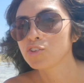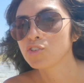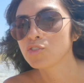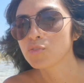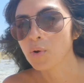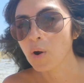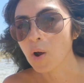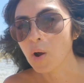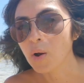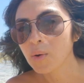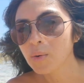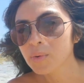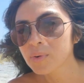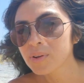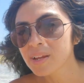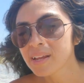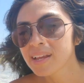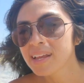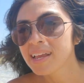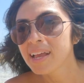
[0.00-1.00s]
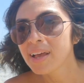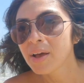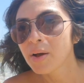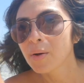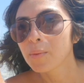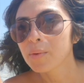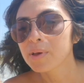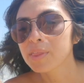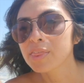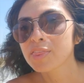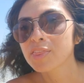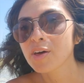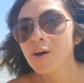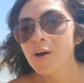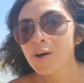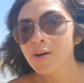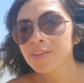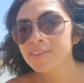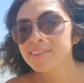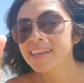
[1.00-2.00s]
the drone. We
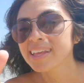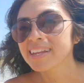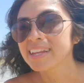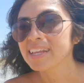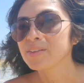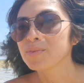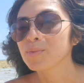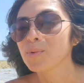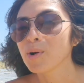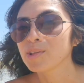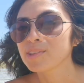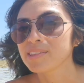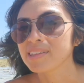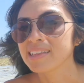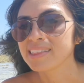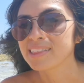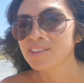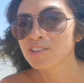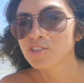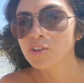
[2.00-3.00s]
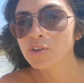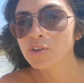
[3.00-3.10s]
thought that it was in the